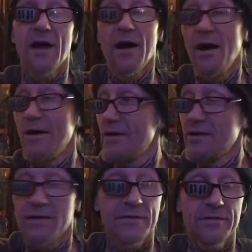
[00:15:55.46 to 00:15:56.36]
Uh,
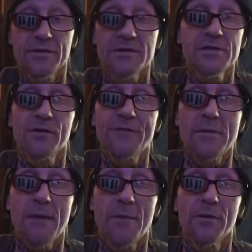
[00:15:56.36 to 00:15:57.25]
consider a
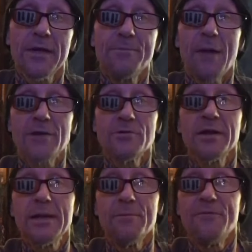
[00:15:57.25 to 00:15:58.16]
family member. Keep them
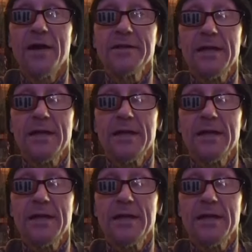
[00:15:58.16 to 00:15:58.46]
hydrated. Keep them fed.